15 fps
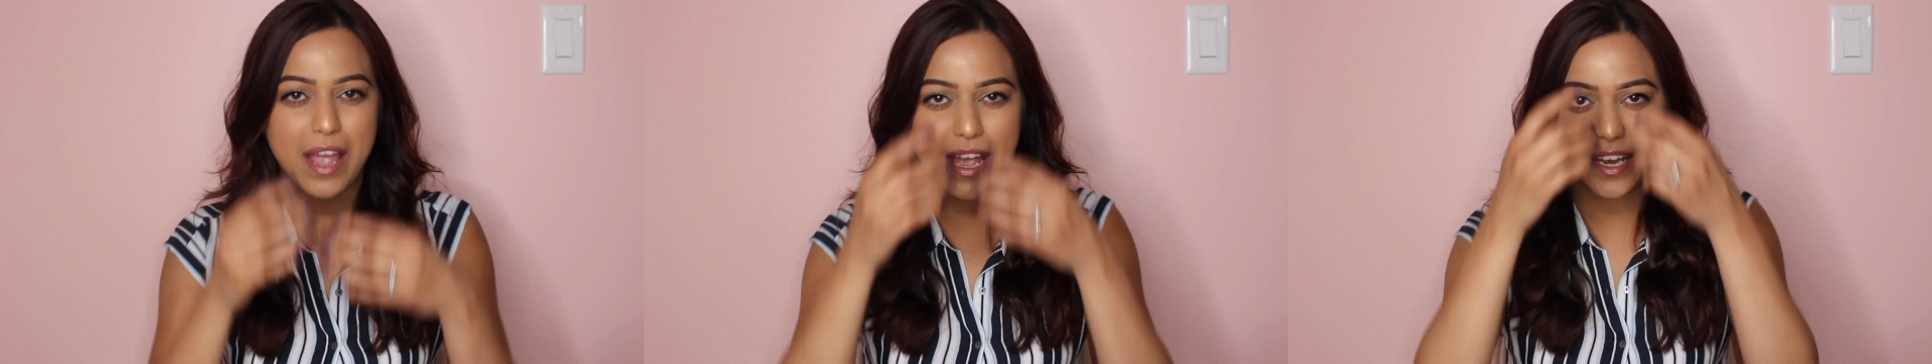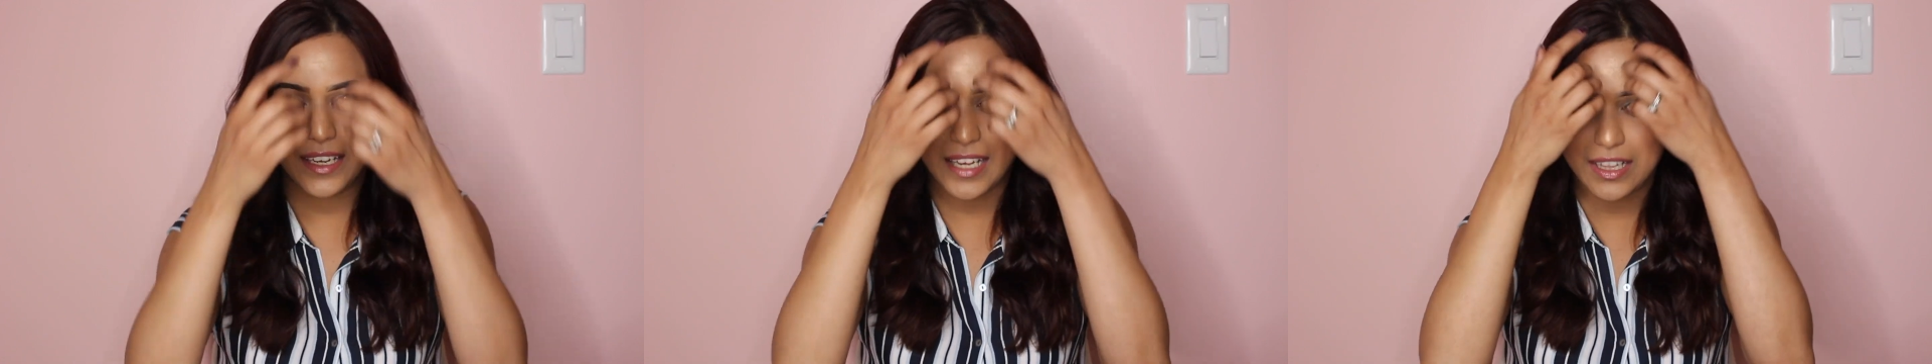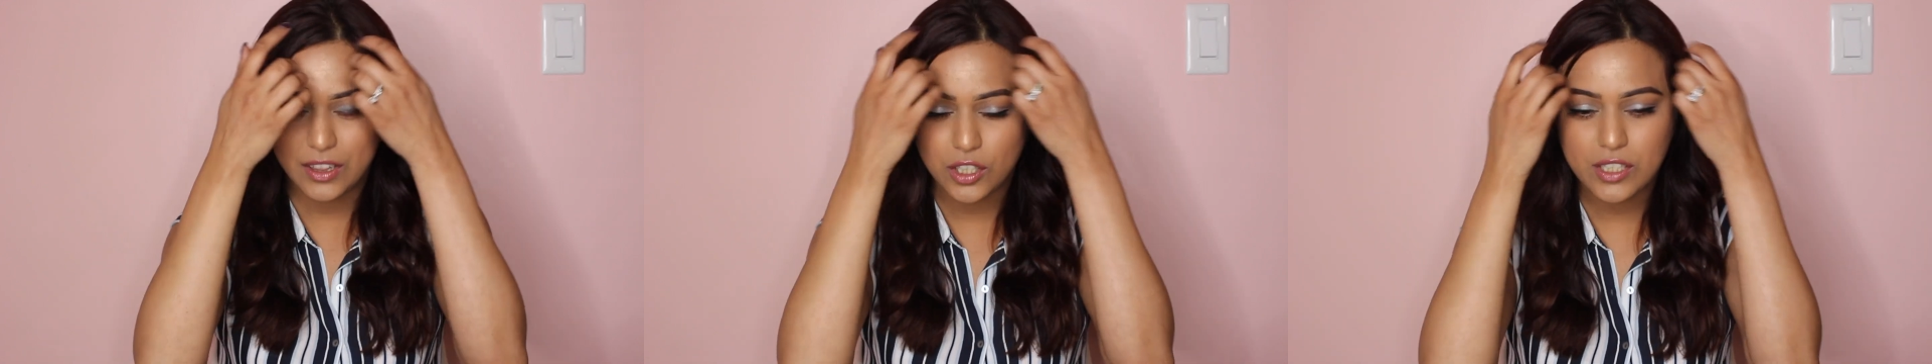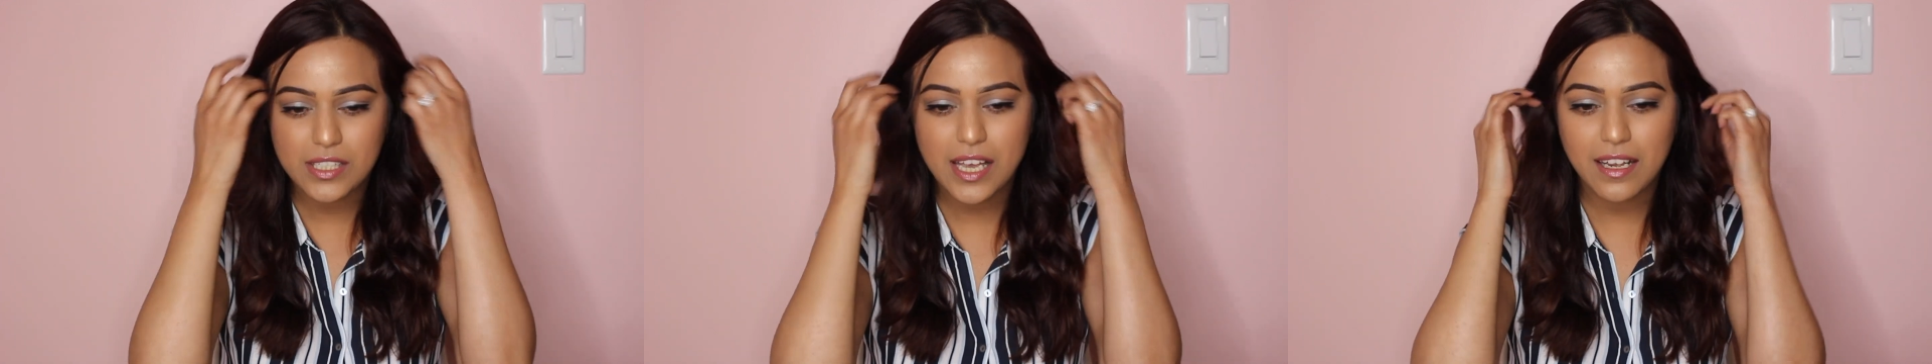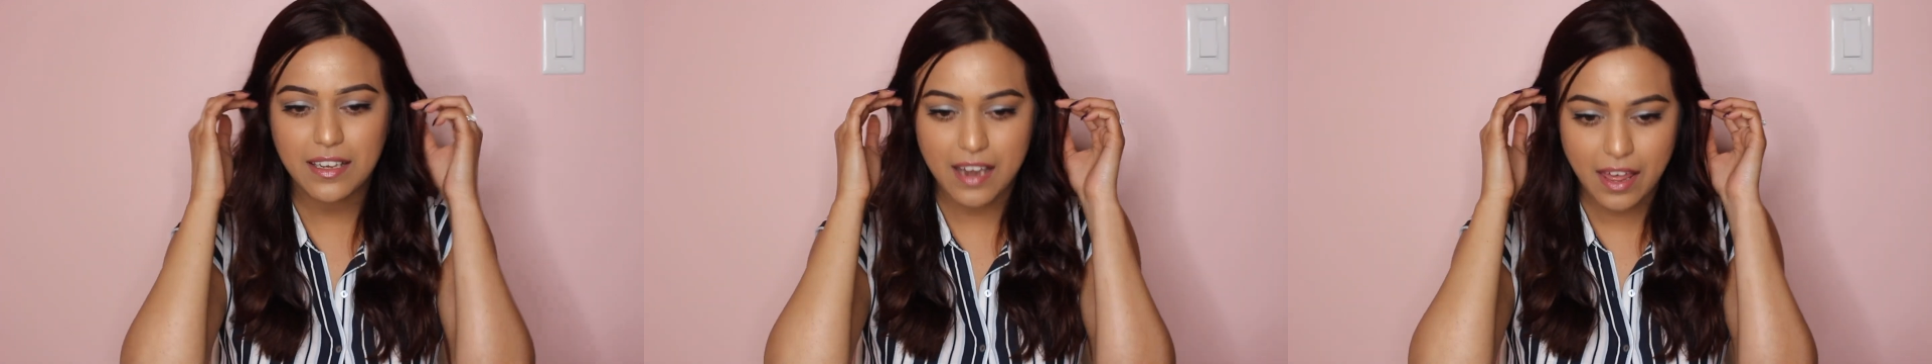and it looks
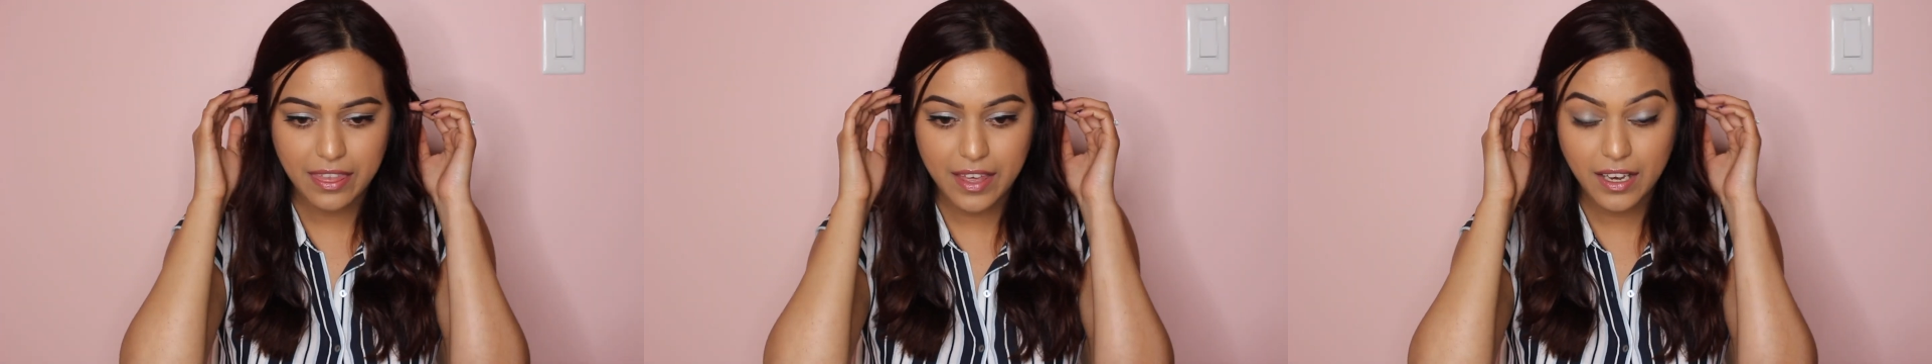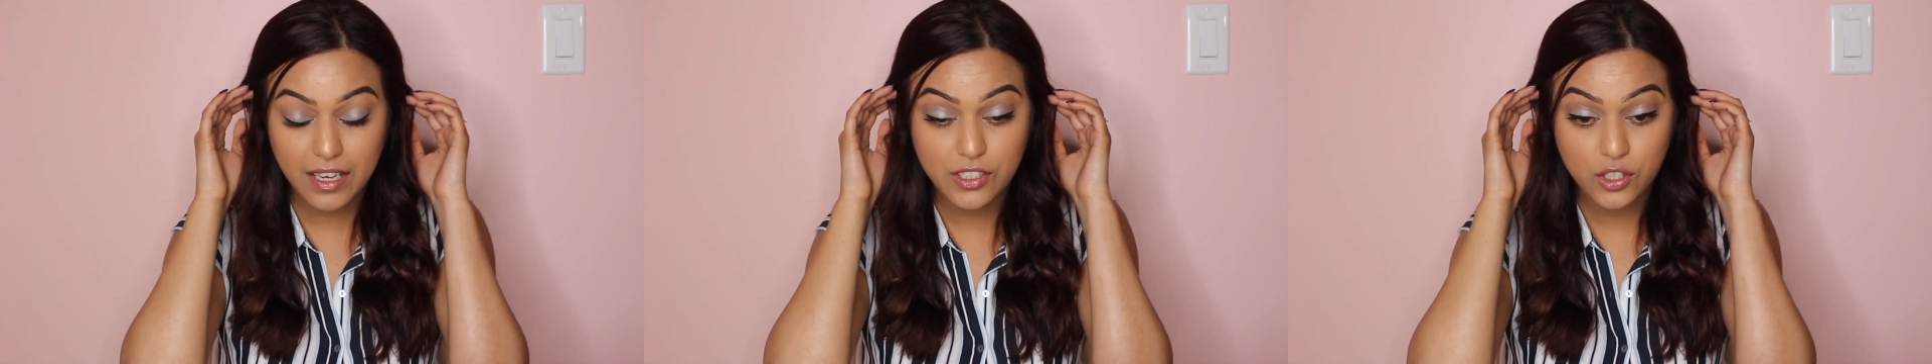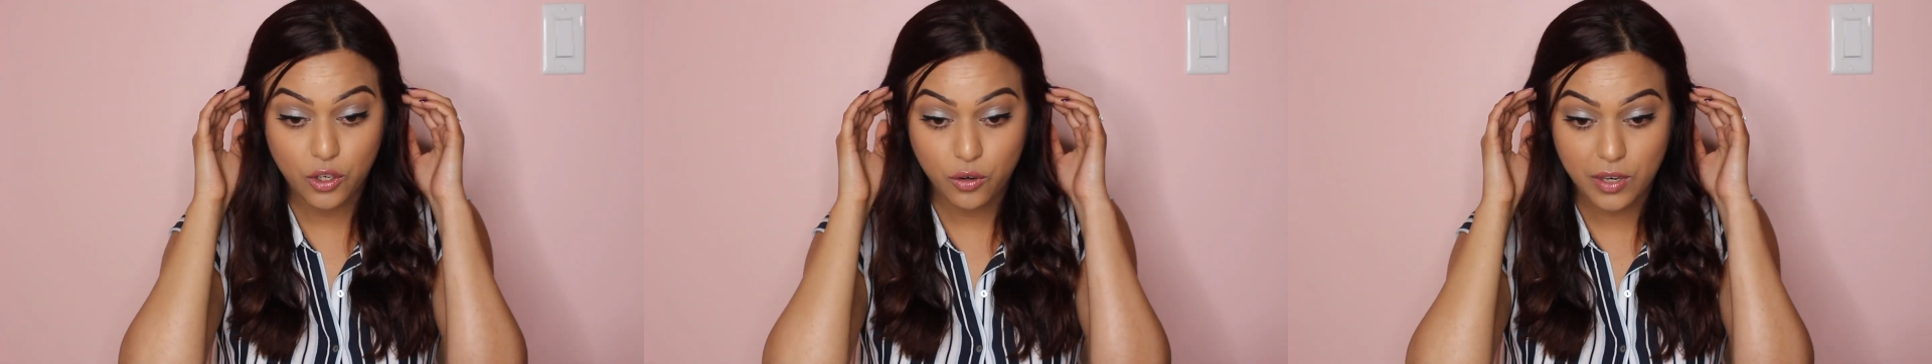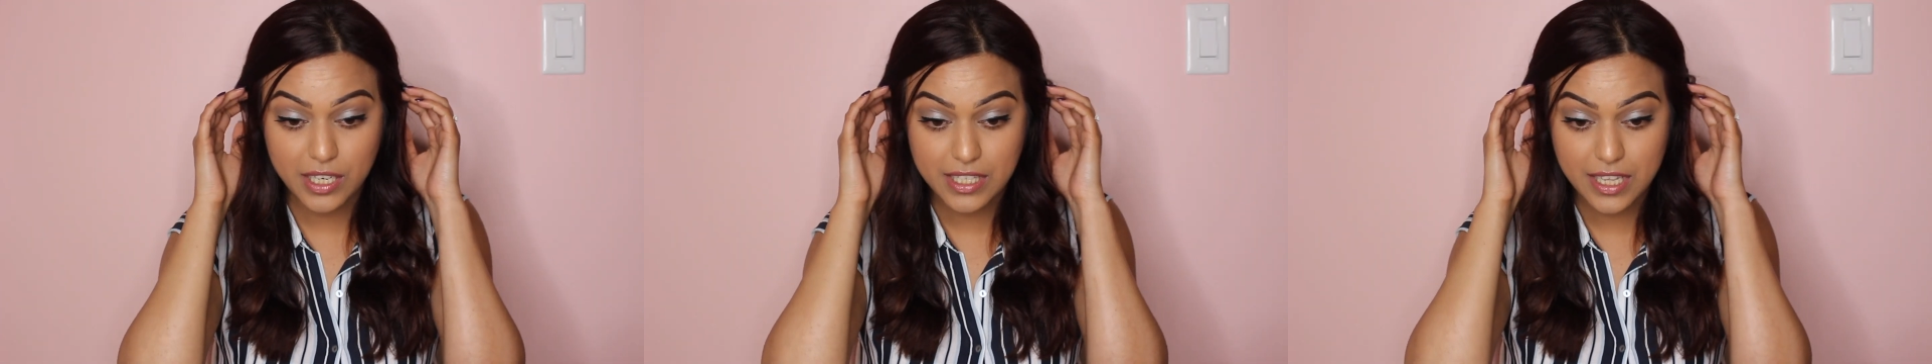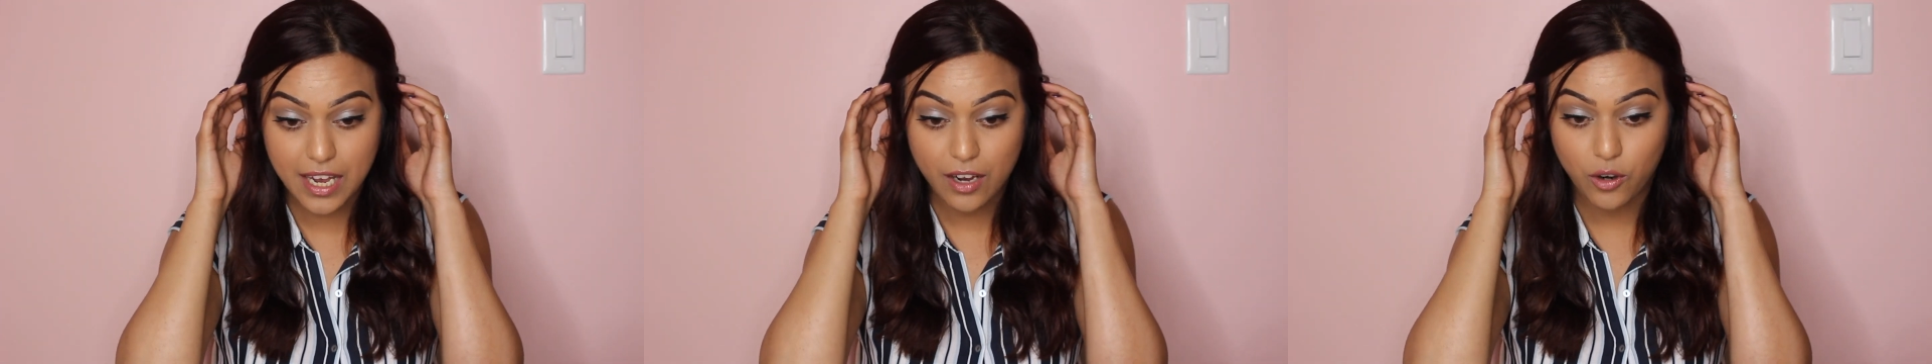like nothing is
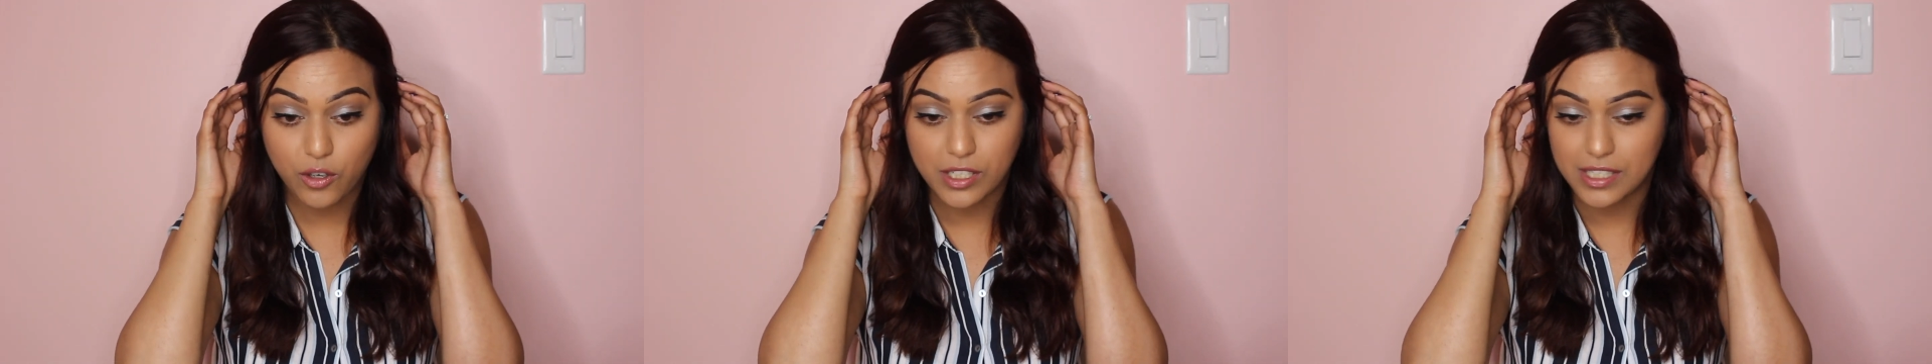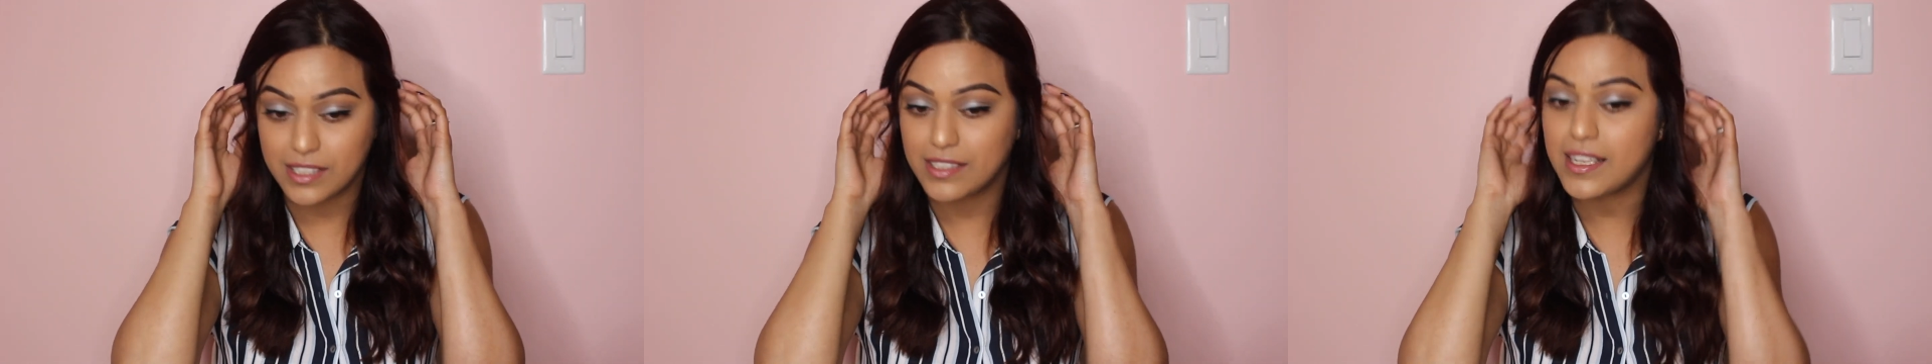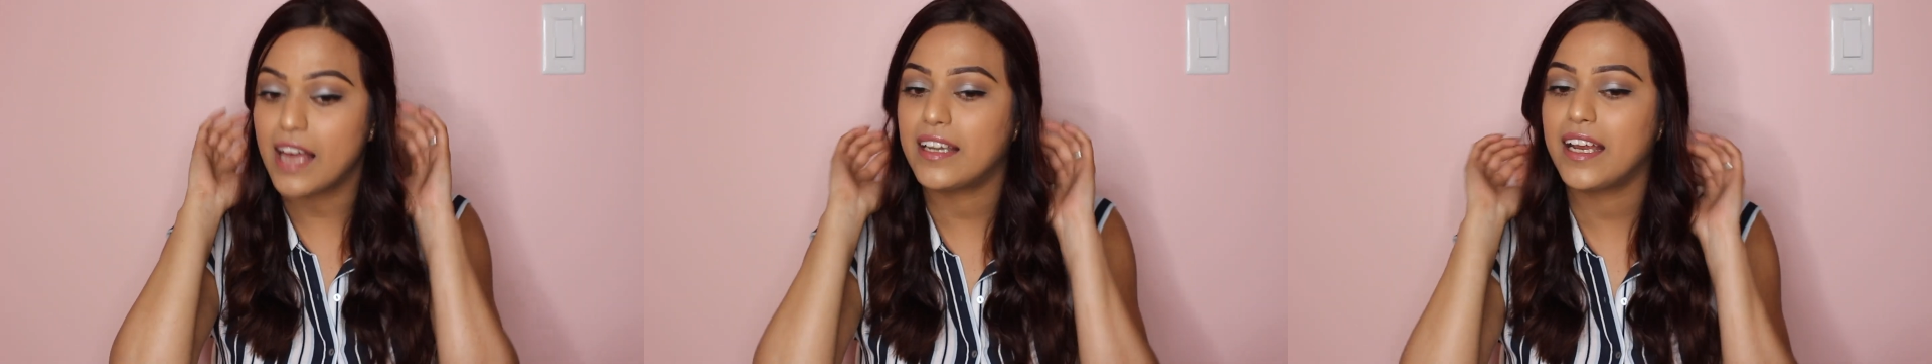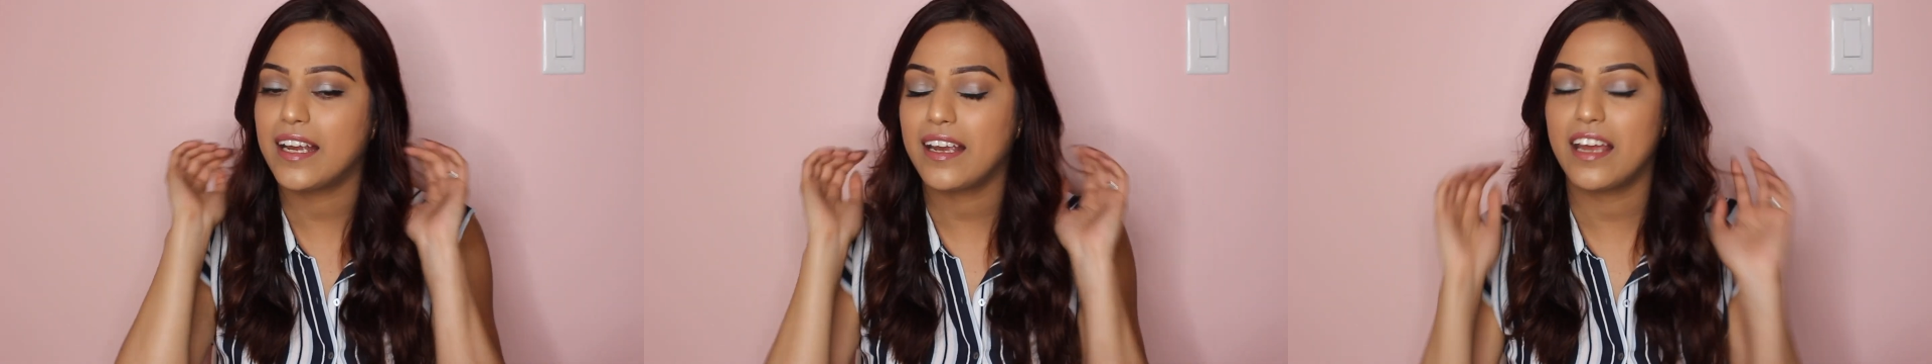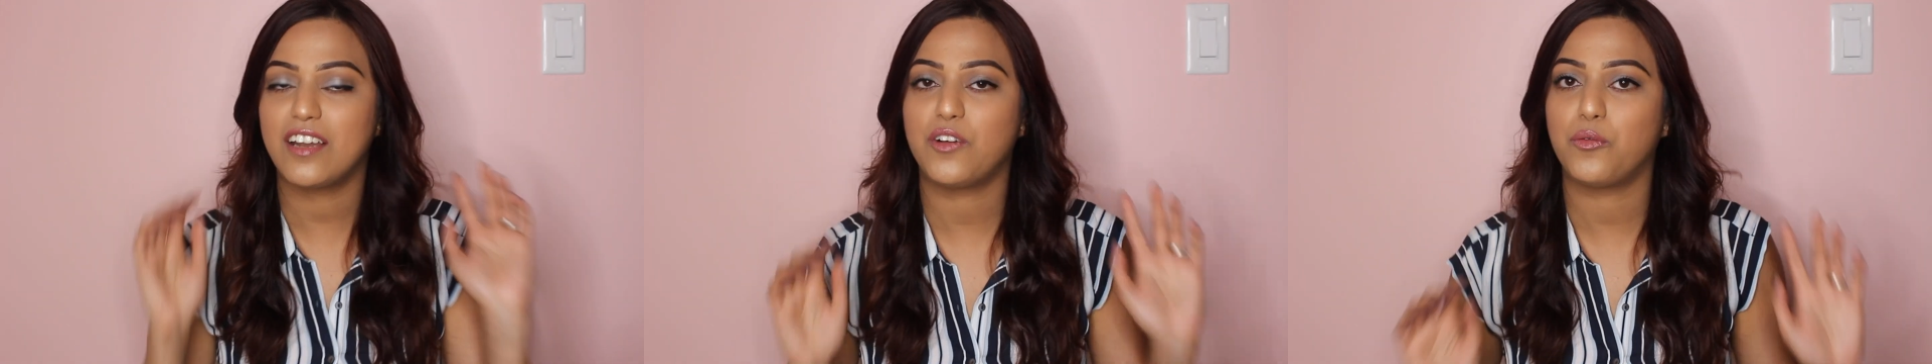creasing or setting in